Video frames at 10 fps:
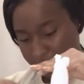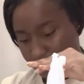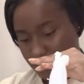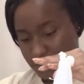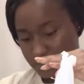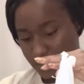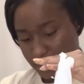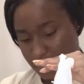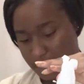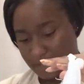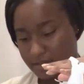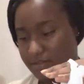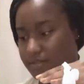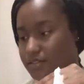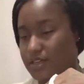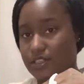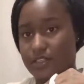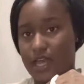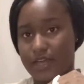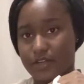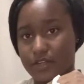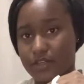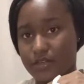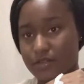so I got a lighter,